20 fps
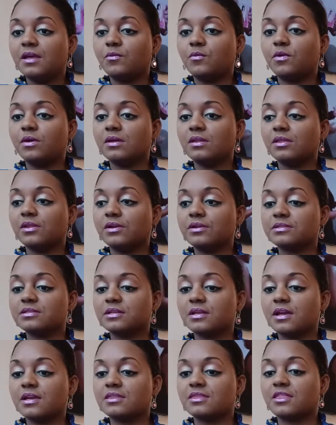Well, it looks
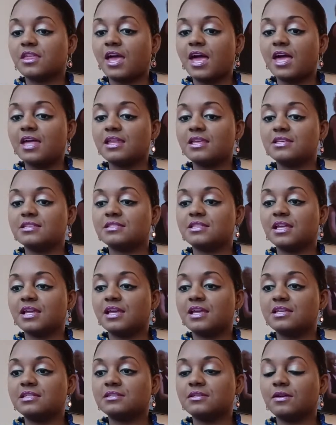like that is the
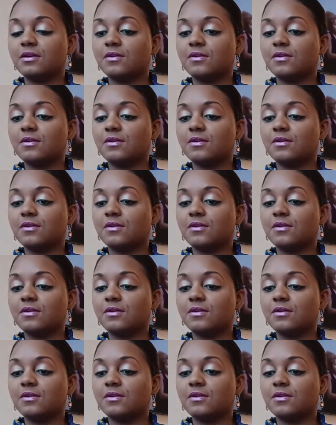end